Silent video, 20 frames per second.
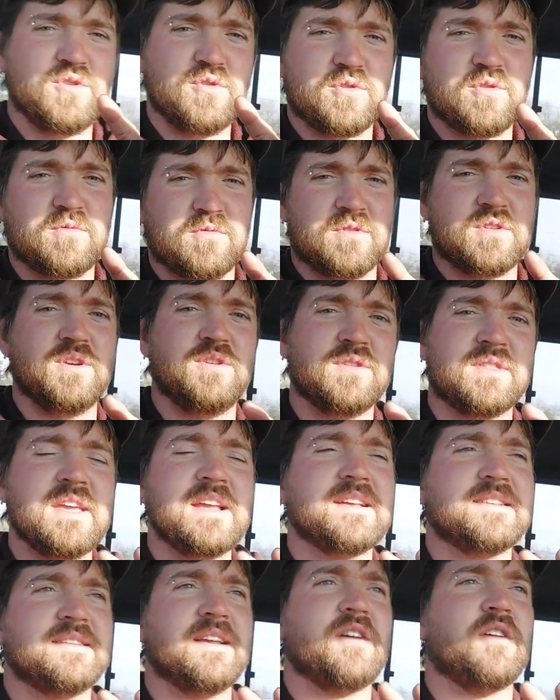two
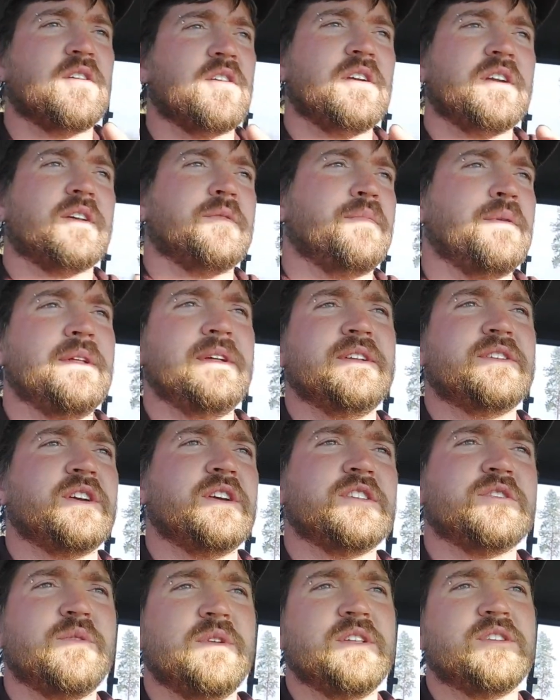things there are going to completely
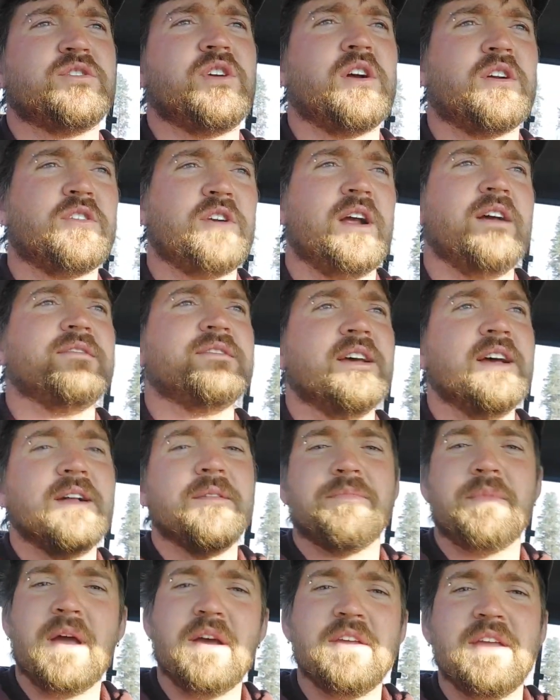change the way the truck drives.
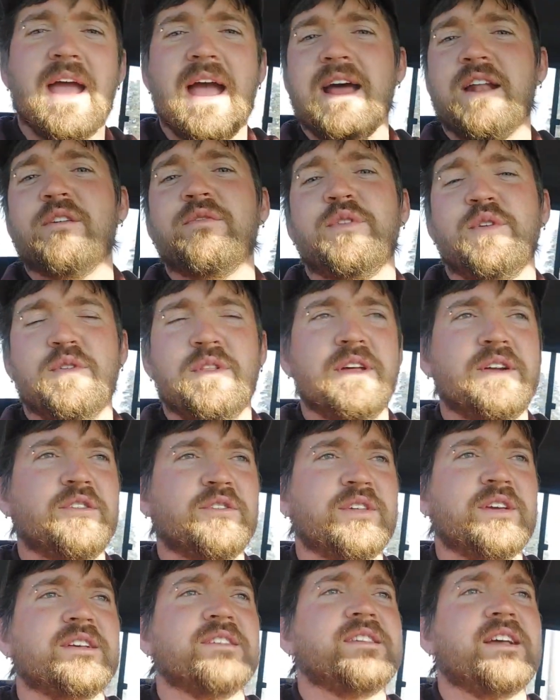Now you add a few little
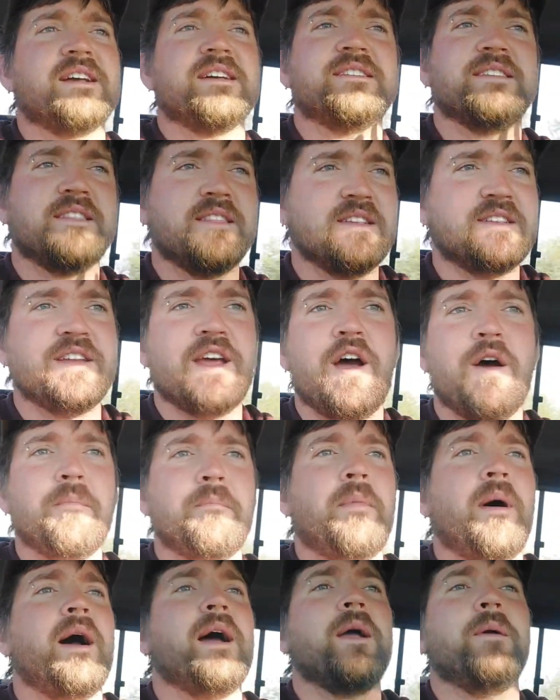things, like I said, the
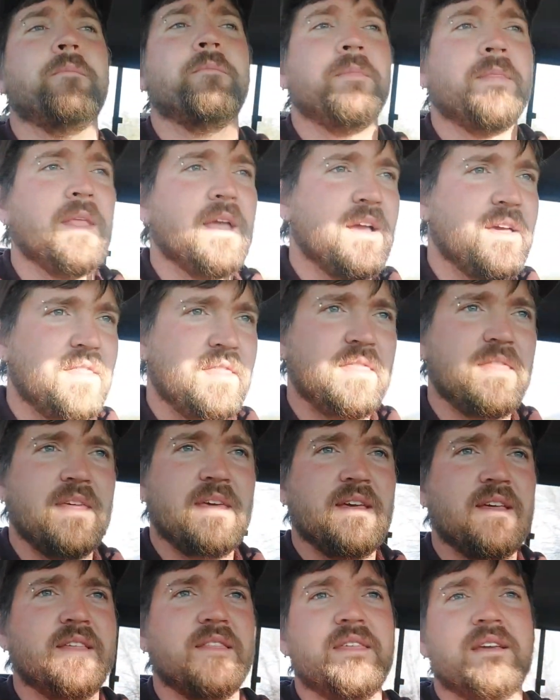downpipe,
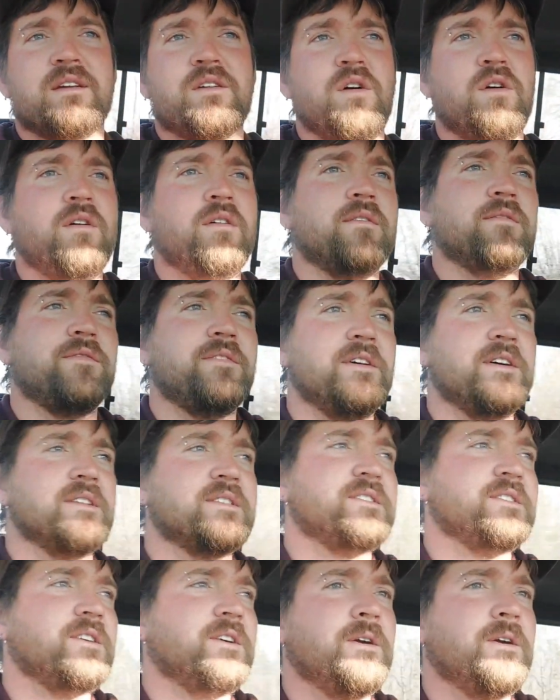the cone filter,